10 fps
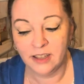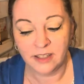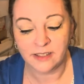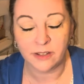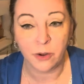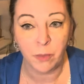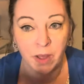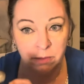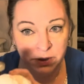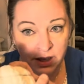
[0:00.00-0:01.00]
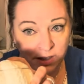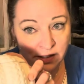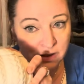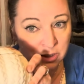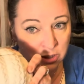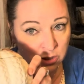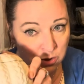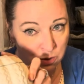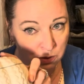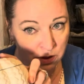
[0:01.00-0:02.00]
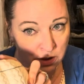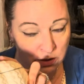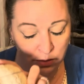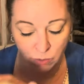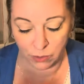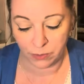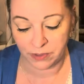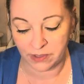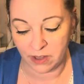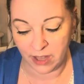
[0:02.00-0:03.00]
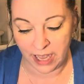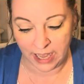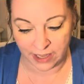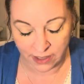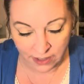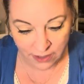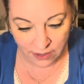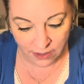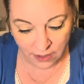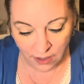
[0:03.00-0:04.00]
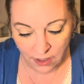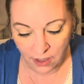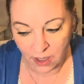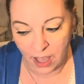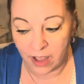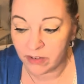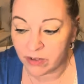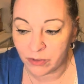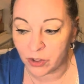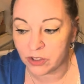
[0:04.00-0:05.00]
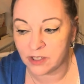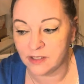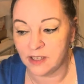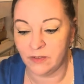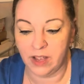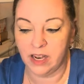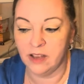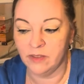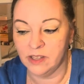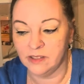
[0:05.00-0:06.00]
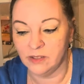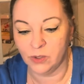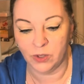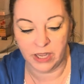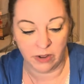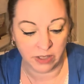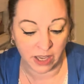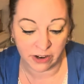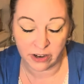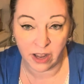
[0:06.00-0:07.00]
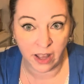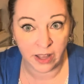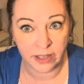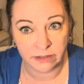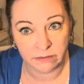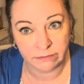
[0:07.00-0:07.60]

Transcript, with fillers: This little pumpkin is cute and adorable as all heck. I haven't even looked to see if any of this is sold out yet or not.